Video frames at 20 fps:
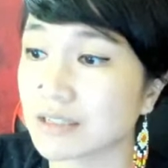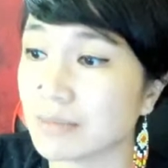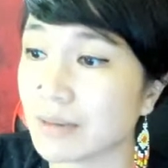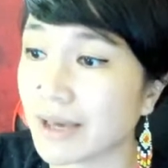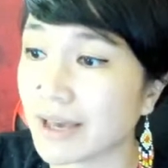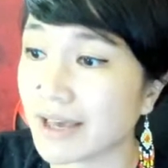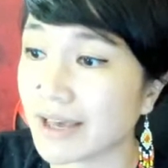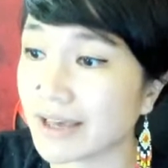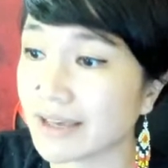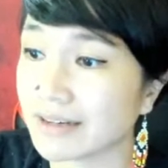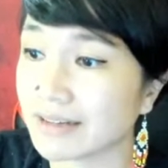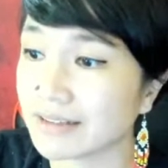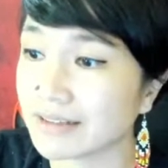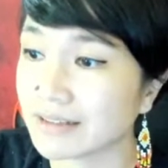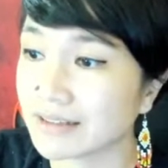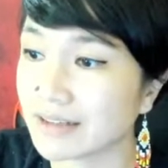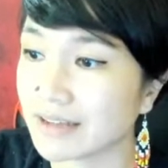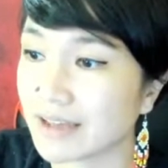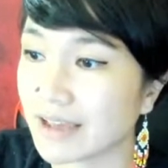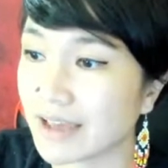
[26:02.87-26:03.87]
bad
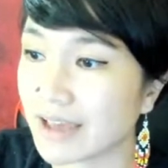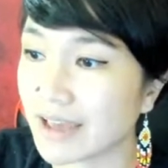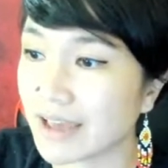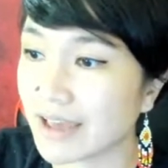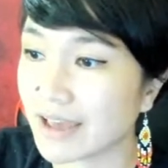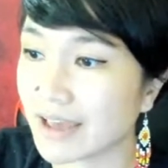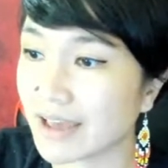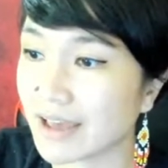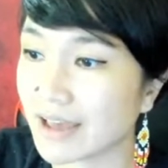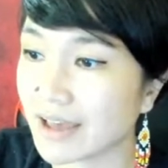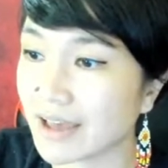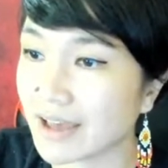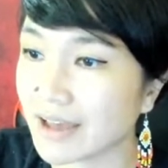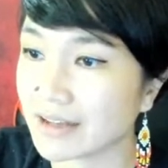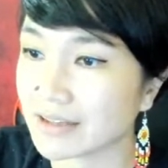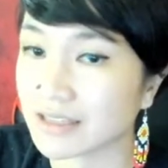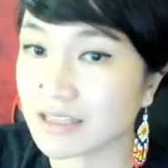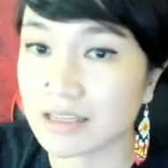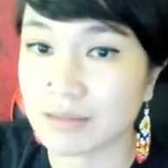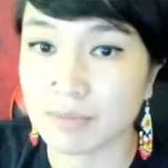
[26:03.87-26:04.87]
at
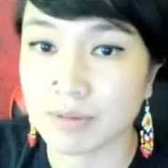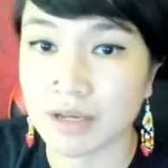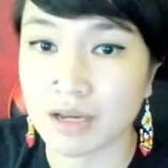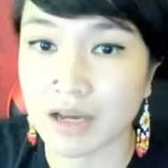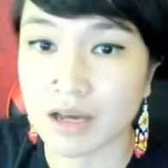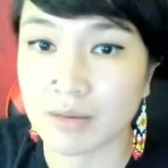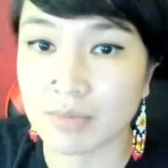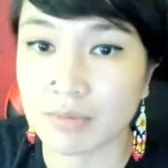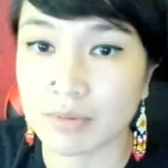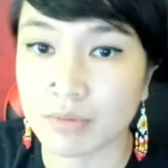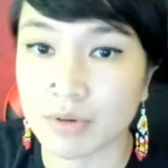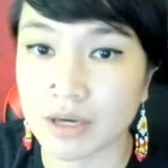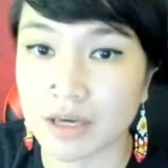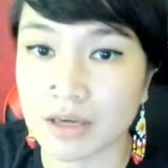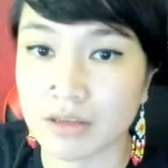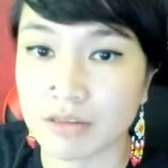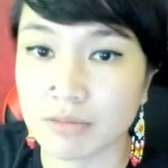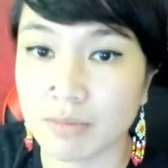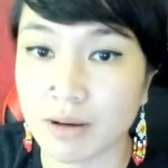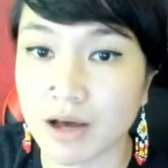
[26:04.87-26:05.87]
keeping up
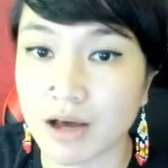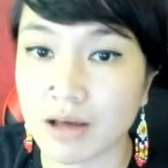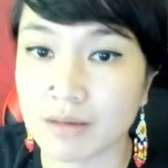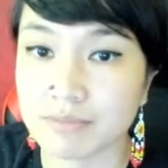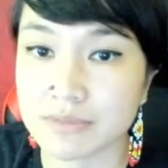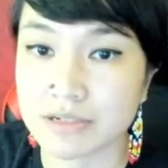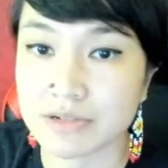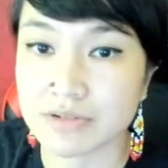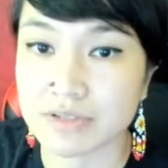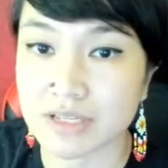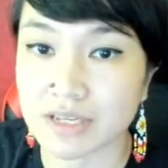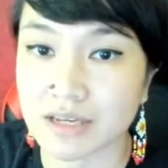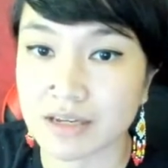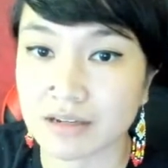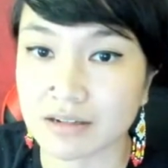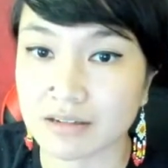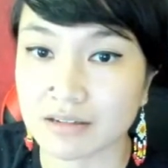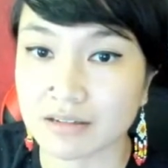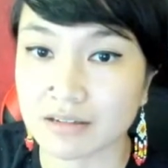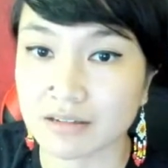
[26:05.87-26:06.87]
with pop
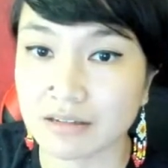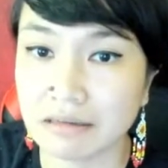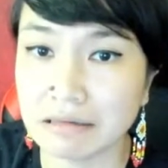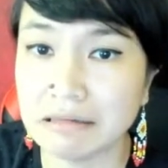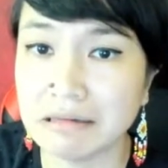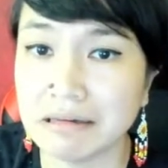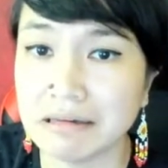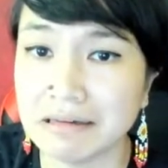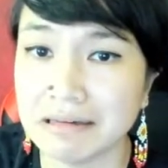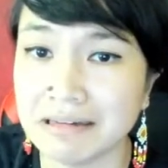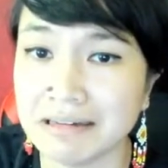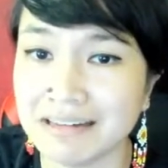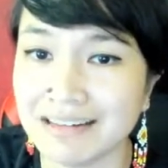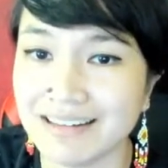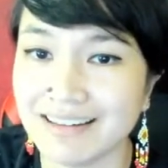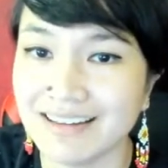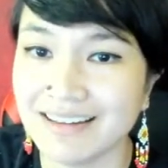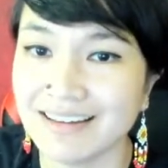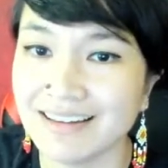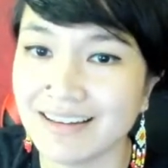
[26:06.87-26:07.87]
music.
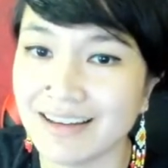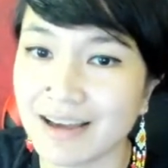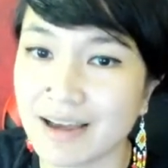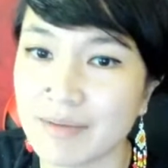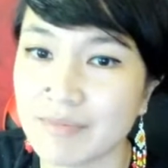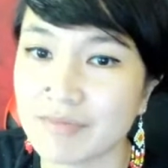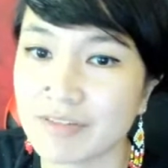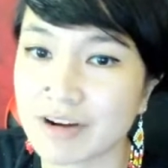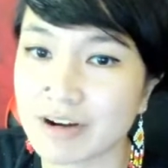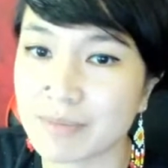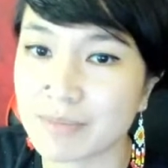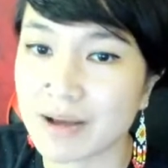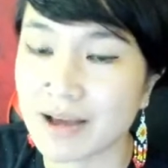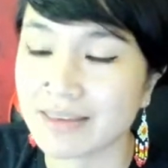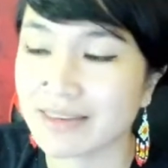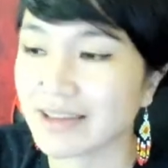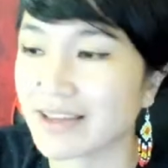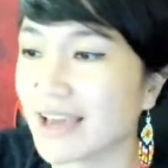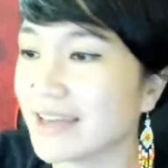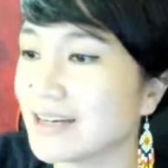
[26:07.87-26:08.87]
I'm very
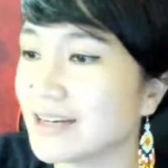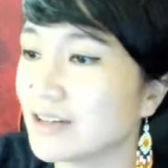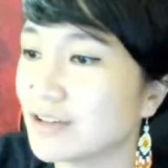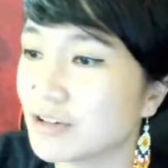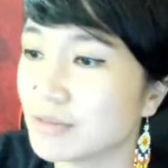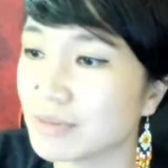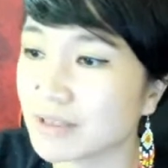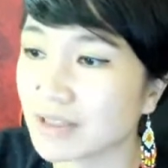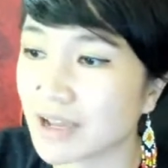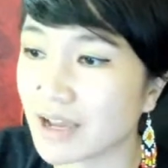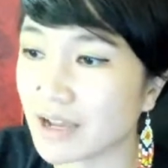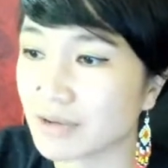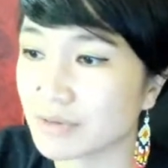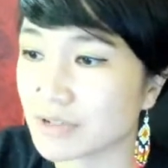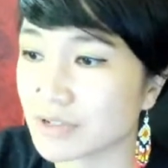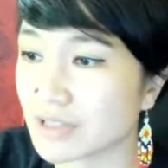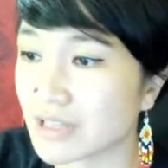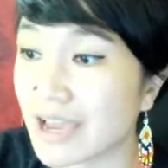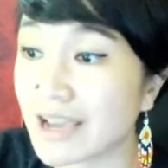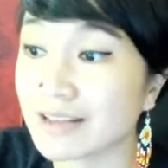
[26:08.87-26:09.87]
behind. Like, I didn't know who Billie
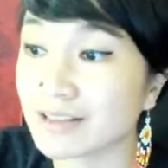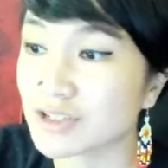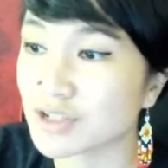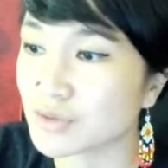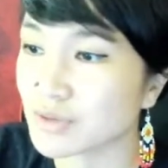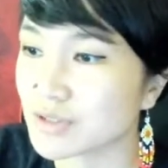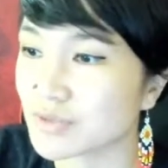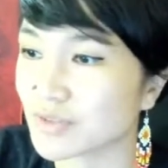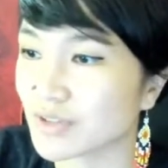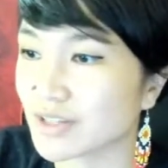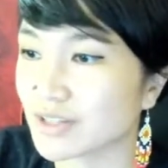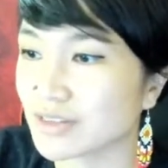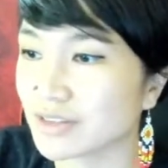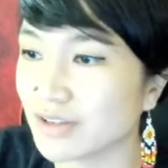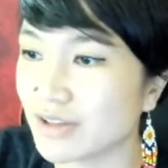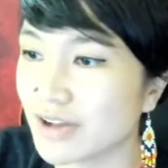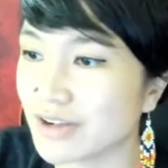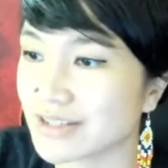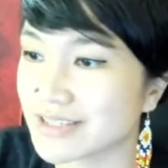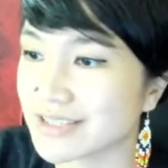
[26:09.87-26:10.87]
Eilish was for like the
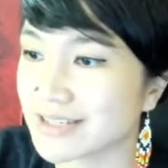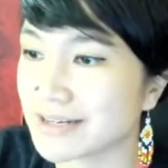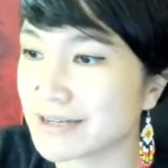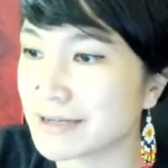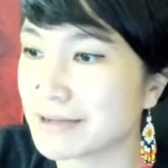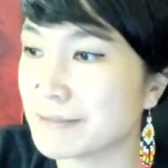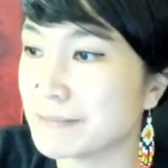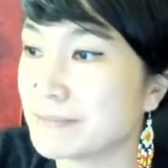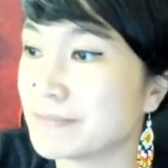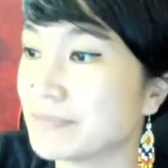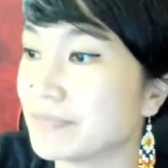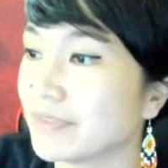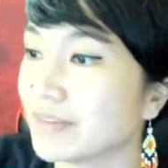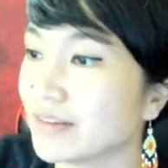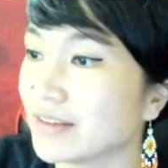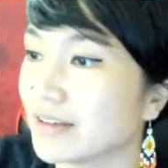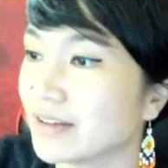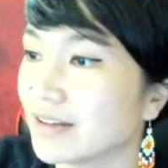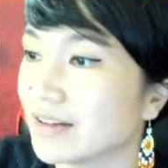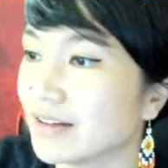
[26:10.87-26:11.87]
longest time.
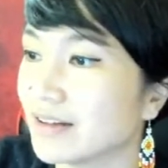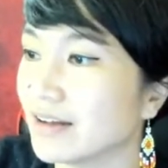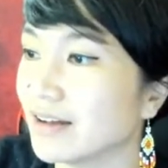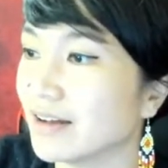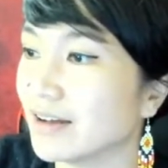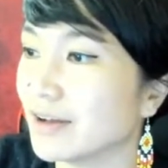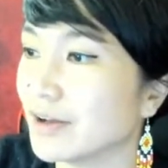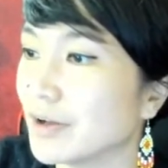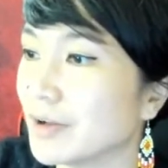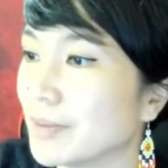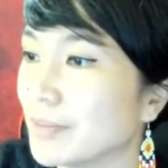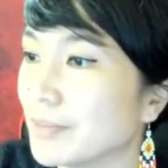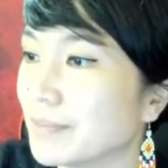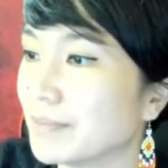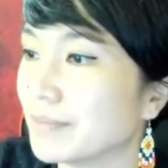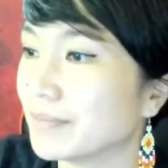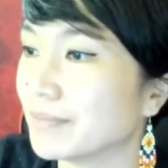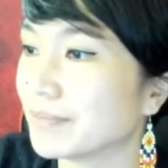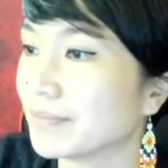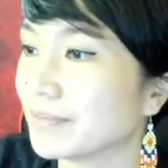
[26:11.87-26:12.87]
I
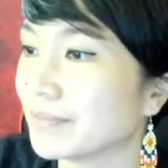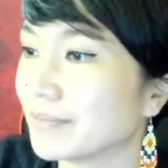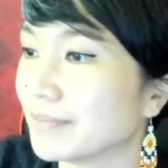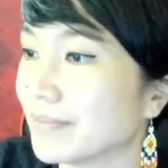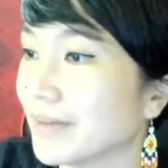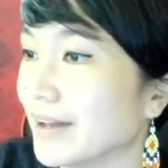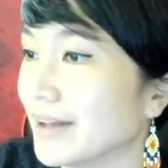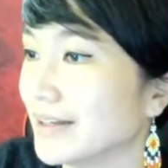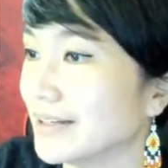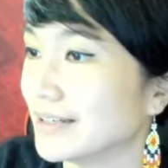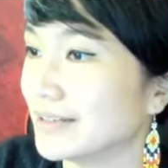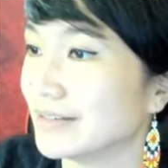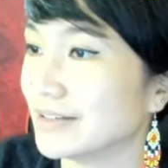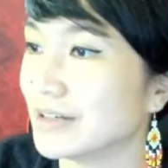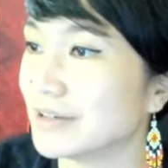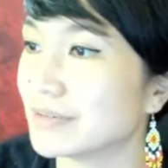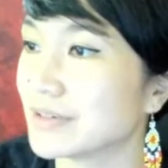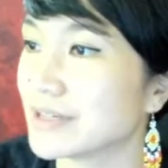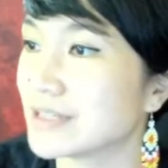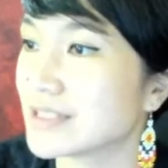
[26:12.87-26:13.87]
don't
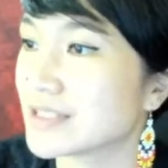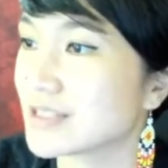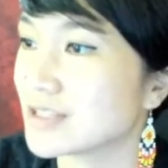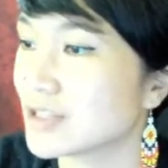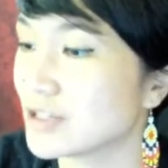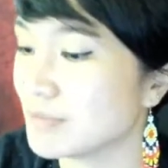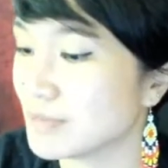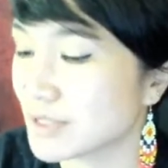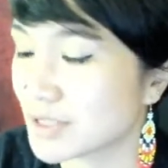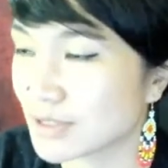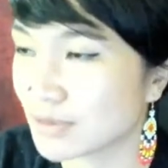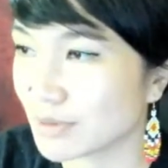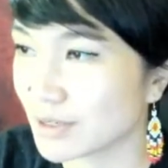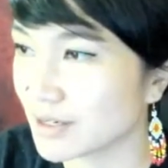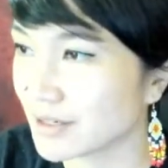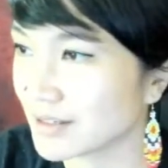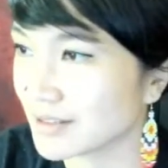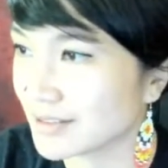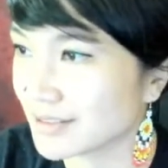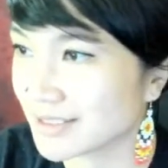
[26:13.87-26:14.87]
know. It's too much
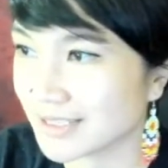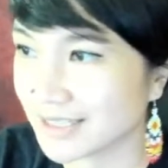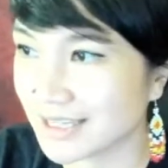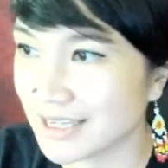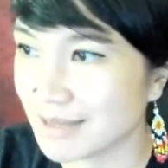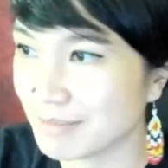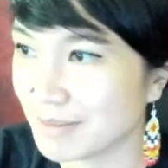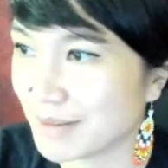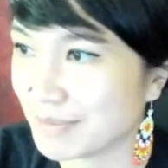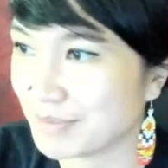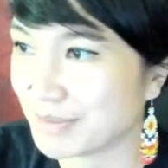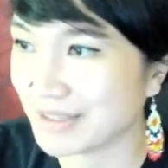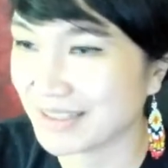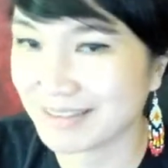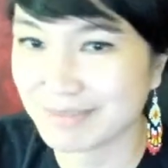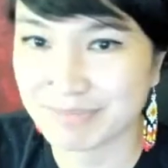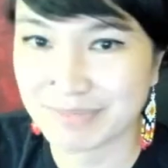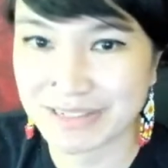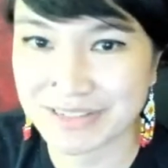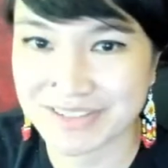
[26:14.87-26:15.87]
work to keep up
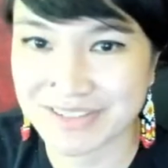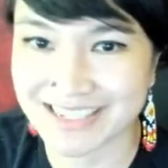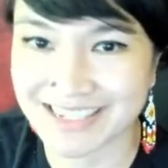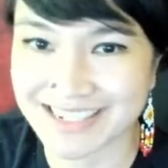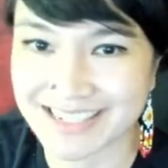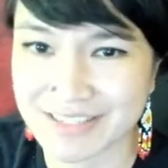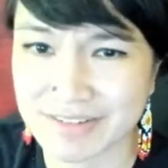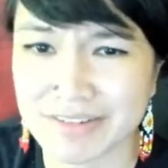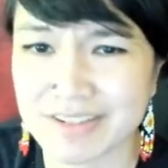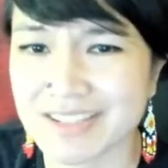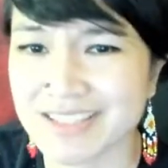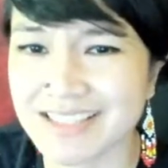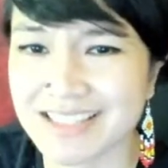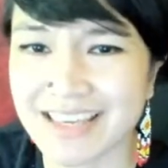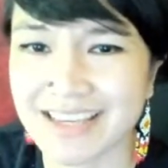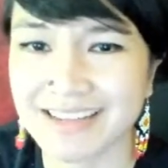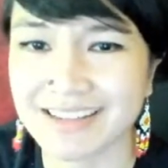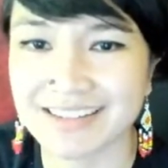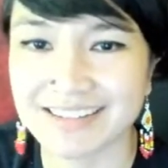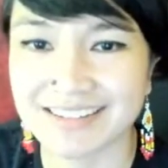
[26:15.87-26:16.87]
with music. So I just
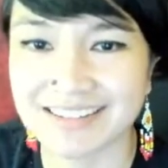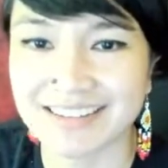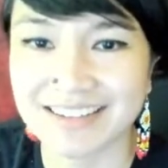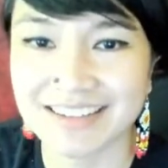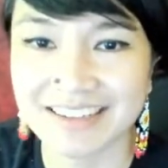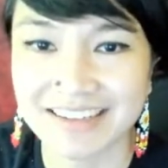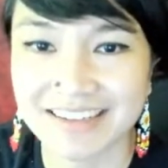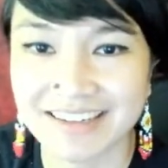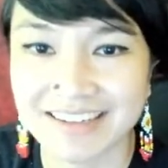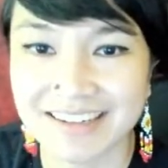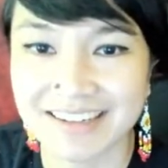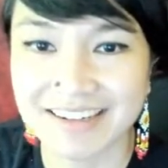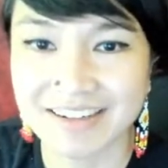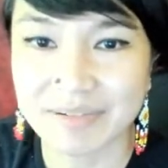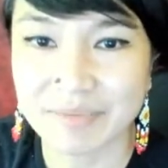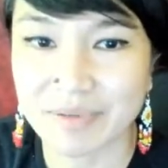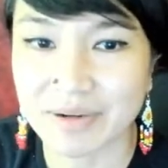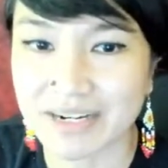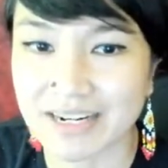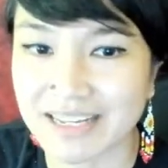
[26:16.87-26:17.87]
like
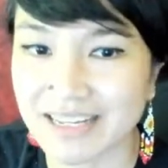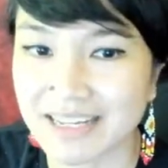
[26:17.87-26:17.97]
what